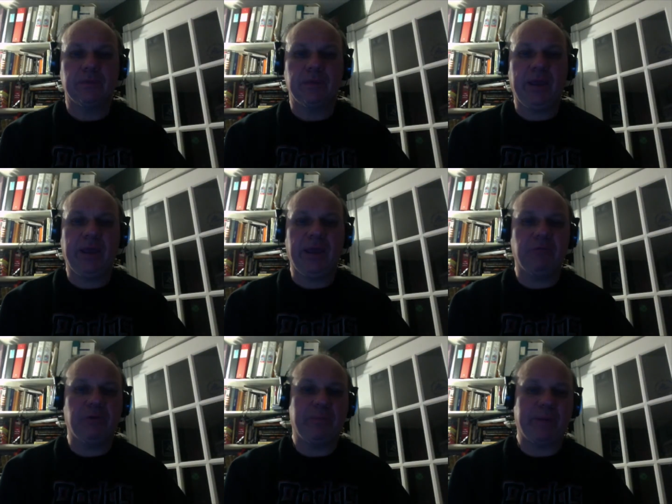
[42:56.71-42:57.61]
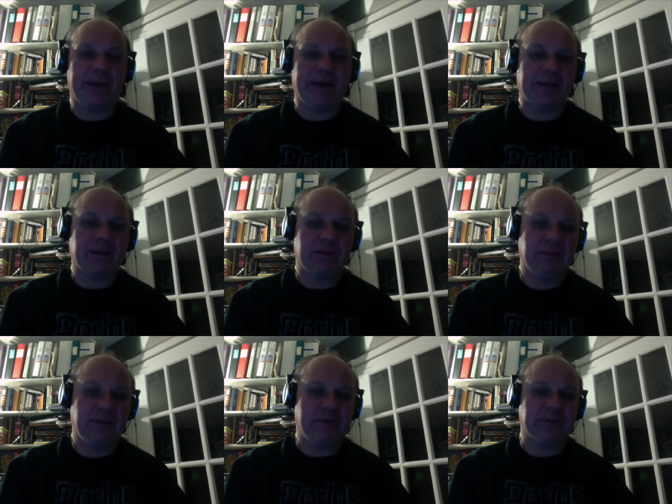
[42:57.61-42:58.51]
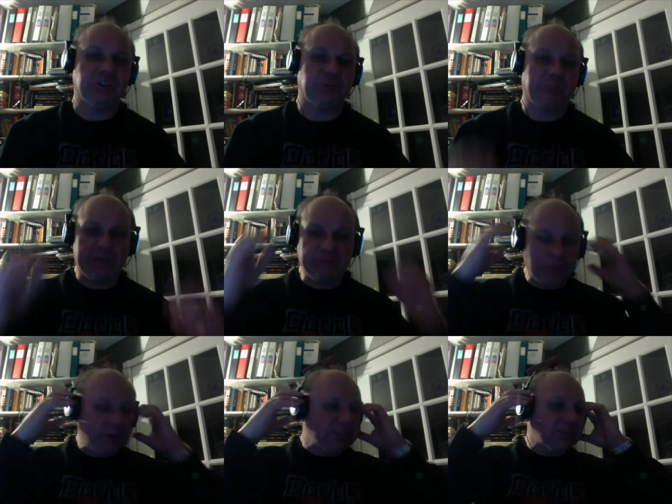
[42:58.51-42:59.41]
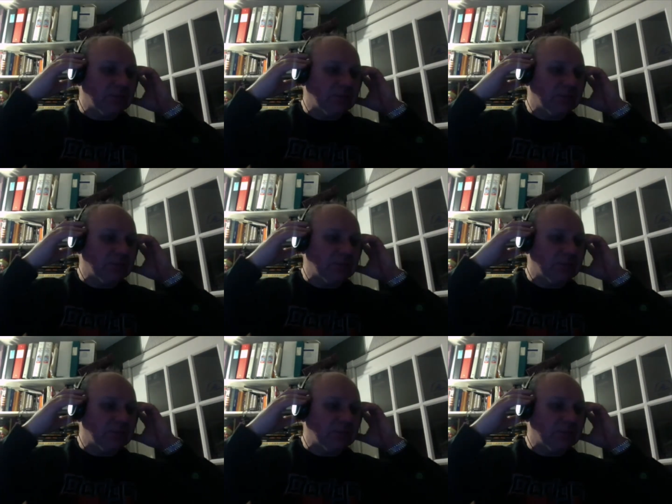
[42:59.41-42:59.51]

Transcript: And we're back. That wasn't so painful, was it?